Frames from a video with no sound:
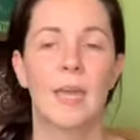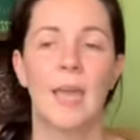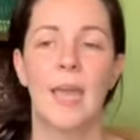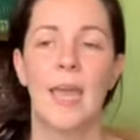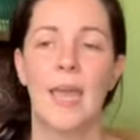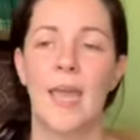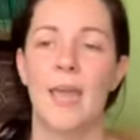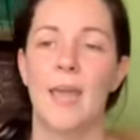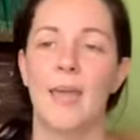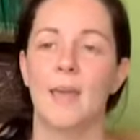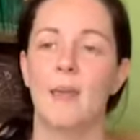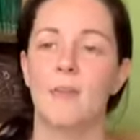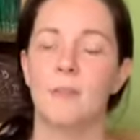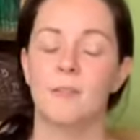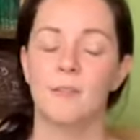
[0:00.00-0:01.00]

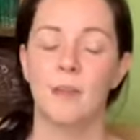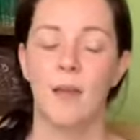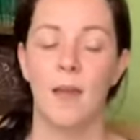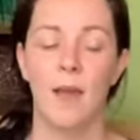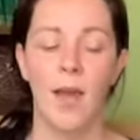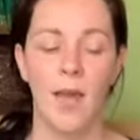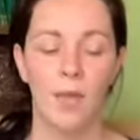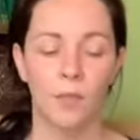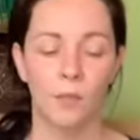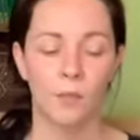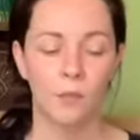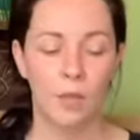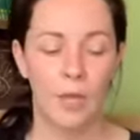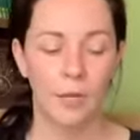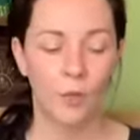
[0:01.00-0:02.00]
And
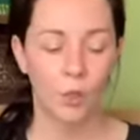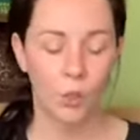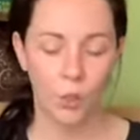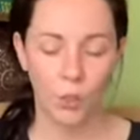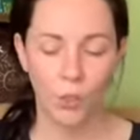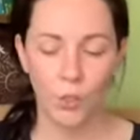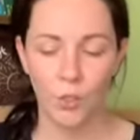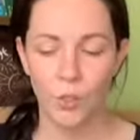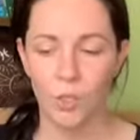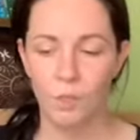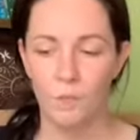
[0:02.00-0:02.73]
I learned